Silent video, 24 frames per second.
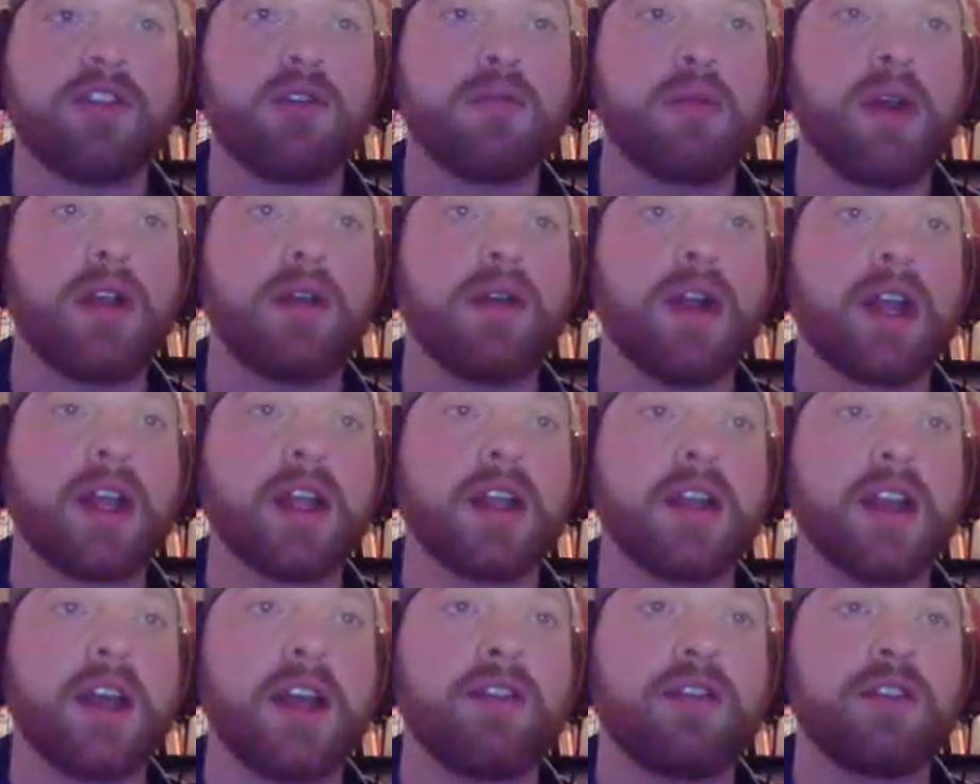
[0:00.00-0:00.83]
You might
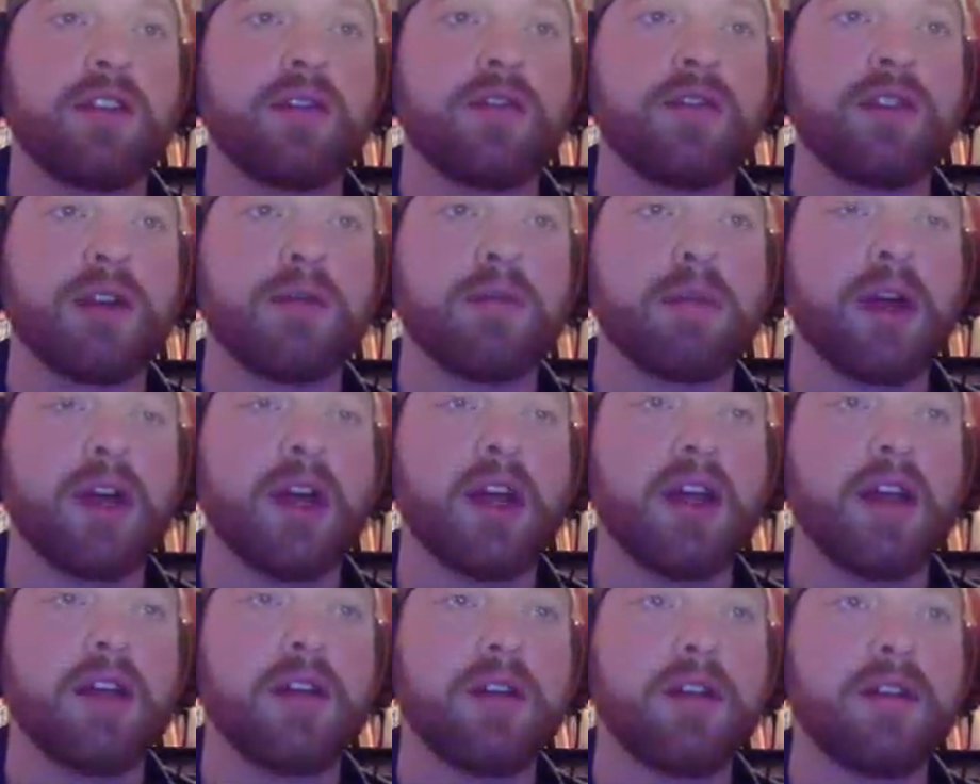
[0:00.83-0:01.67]
recognize it from
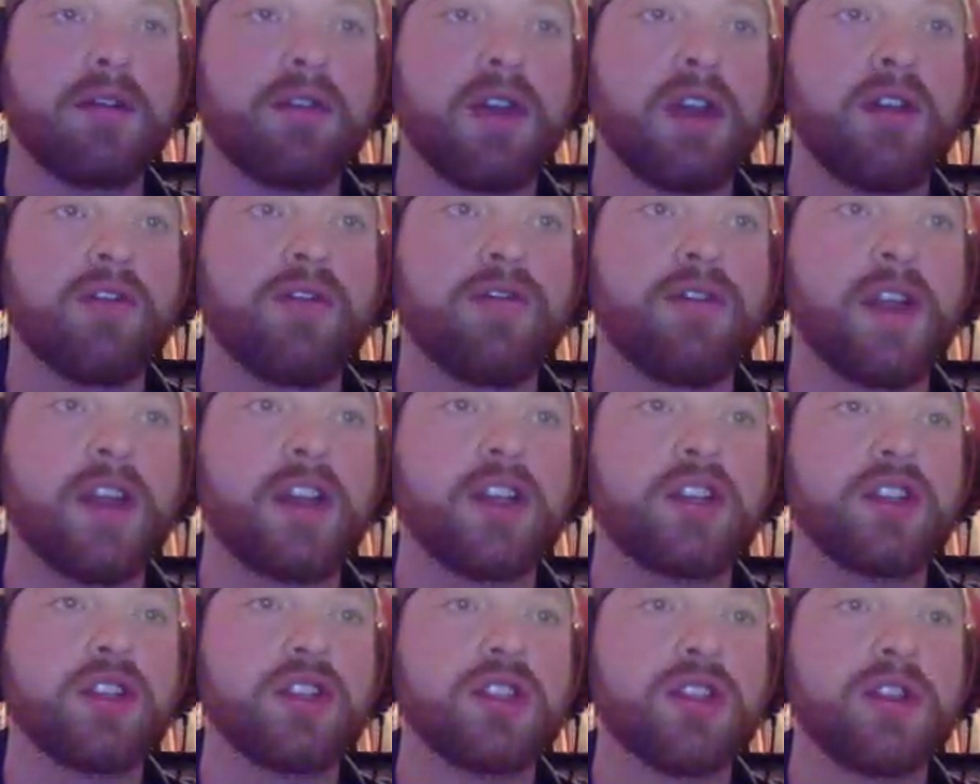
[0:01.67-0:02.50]

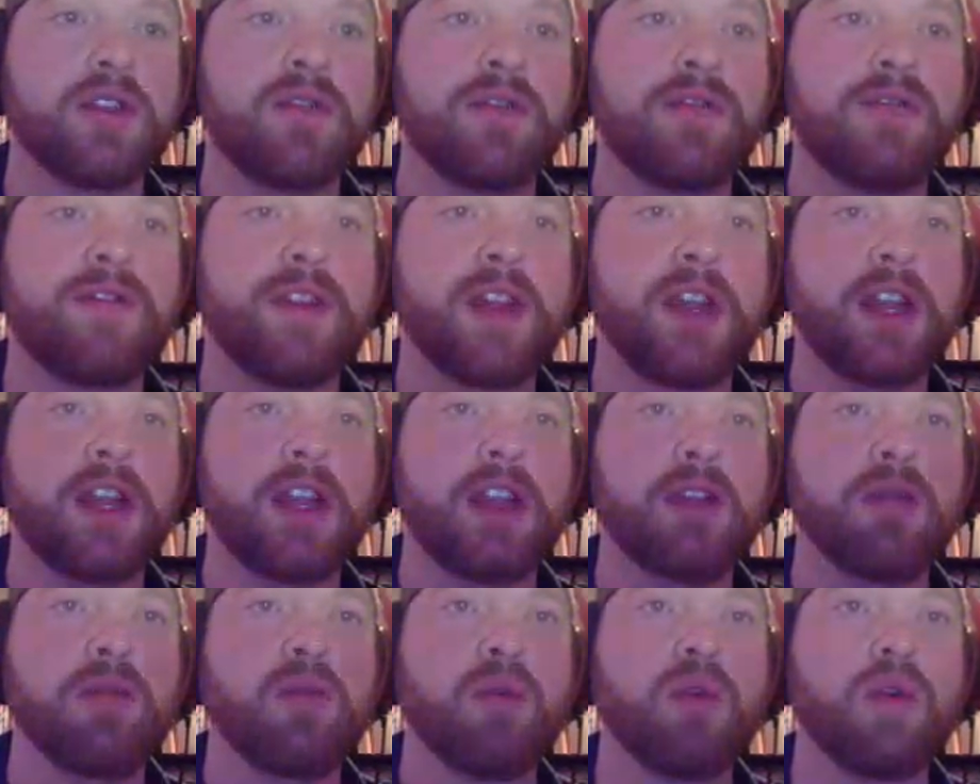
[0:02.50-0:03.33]
Avengers
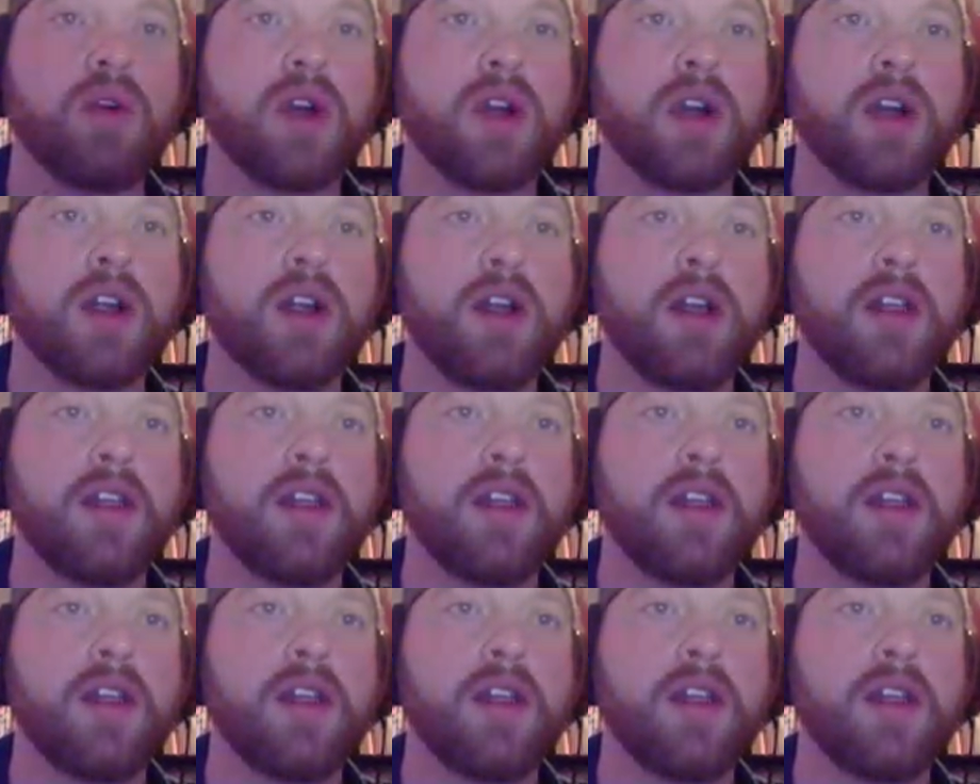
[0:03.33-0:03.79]
Infinity War.